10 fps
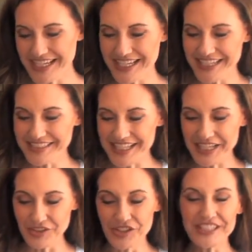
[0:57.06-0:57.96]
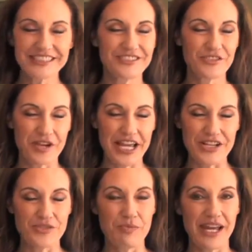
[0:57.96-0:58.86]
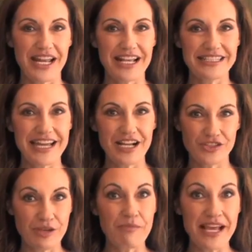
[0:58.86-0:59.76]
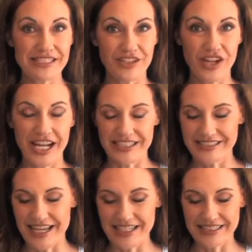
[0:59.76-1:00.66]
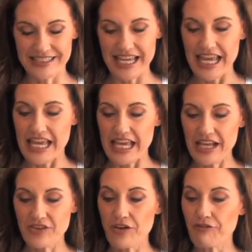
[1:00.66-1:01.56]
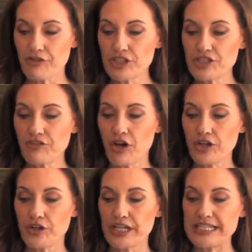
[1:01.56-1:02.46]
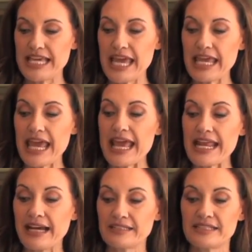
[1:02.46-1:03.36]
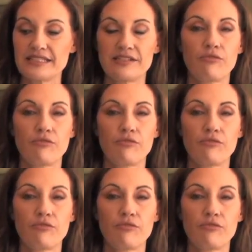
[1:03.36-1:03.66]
it looks strange, but it actually makes a lot of sense. Is first of all, you're going to take 8 ounces of